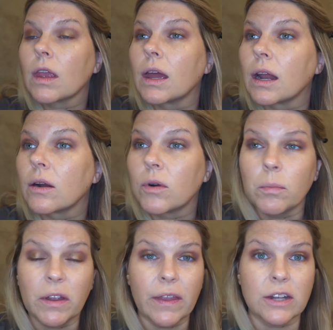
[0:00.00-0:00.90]
And I don't wanna
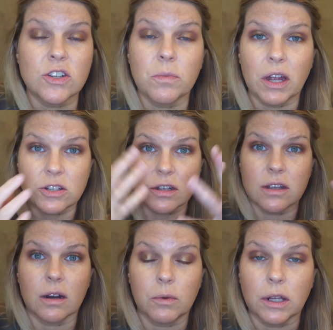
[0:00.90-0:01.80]
blend that too much because
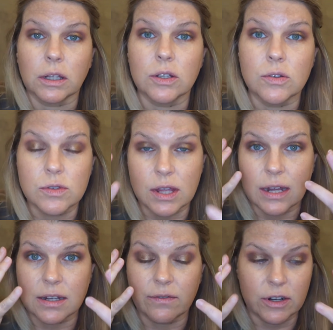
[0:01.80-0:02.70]
I don't wanna lose
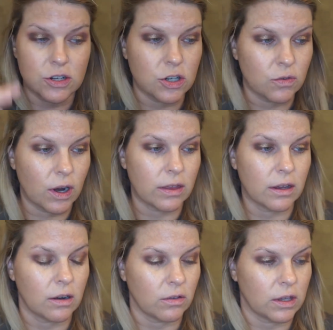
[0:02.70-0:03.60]
that definition right
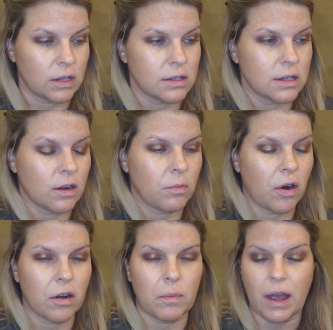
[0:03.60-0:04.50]
there on the center
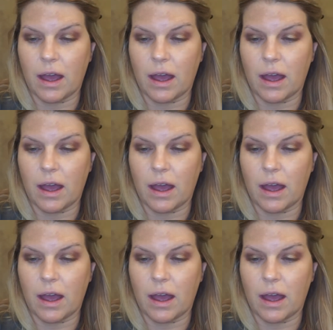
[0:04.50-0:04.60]
part of my